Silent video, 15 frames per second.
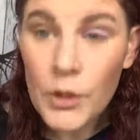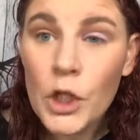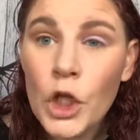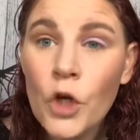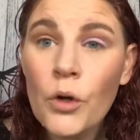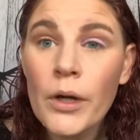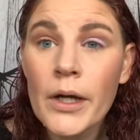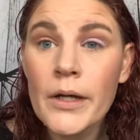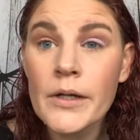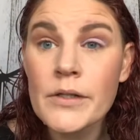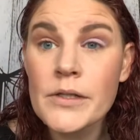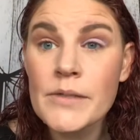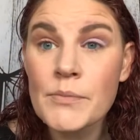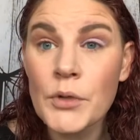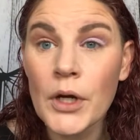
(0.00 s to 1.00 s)
going to go ahead
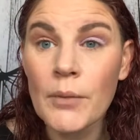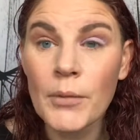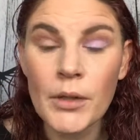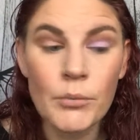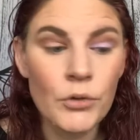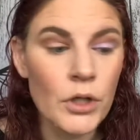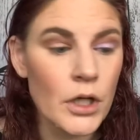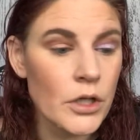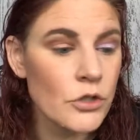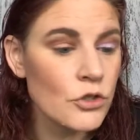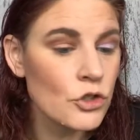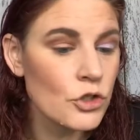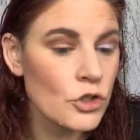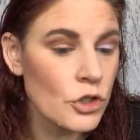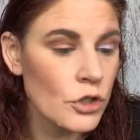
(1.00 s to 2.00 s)
and spray my
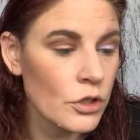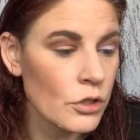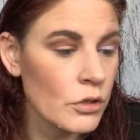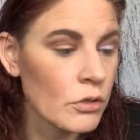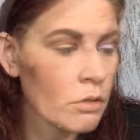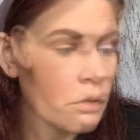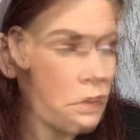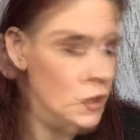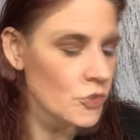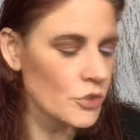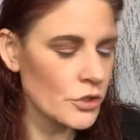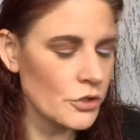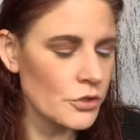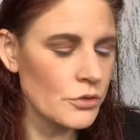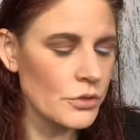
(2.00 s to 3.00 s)
brush
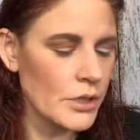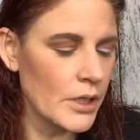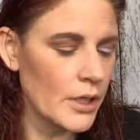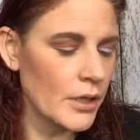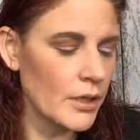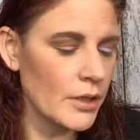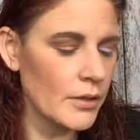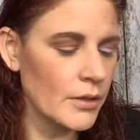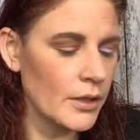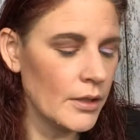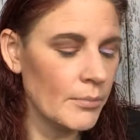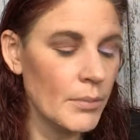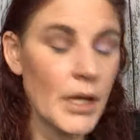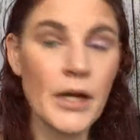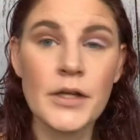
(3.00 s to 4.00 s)
just using the
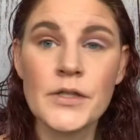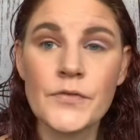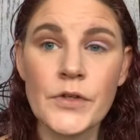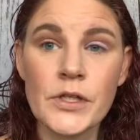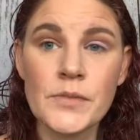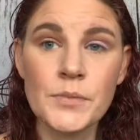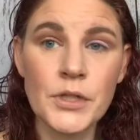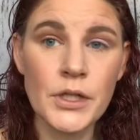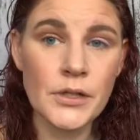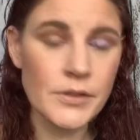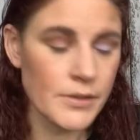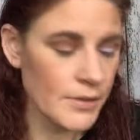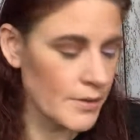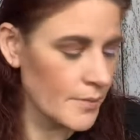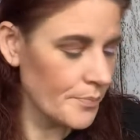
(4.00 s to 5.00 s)
Max Fix
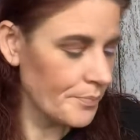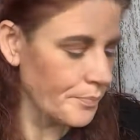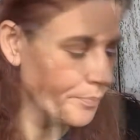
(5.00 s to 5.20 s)
Plus.